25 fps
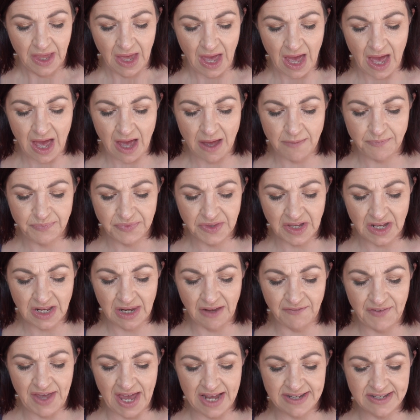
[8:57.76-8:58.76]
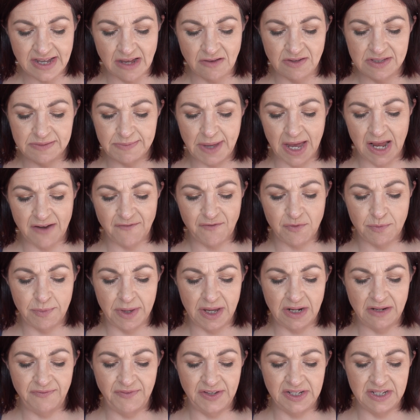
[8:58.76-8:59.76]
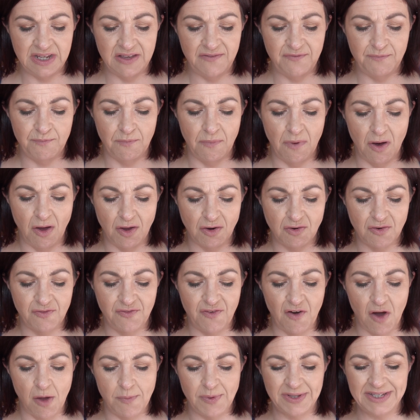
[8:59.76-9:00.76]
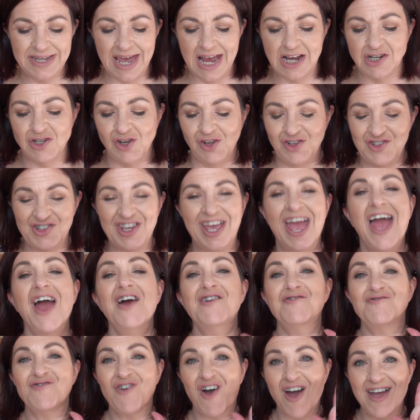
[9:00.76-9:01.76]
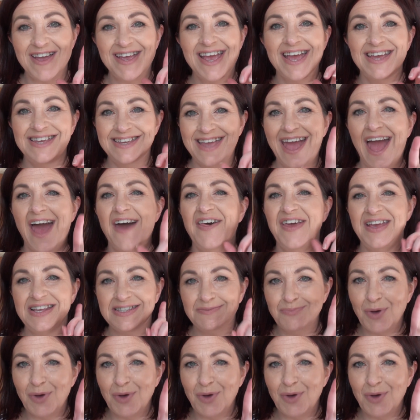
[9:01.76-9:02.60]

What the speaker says: hair towel is made from innovative microfiber technology. Right, yeah, it's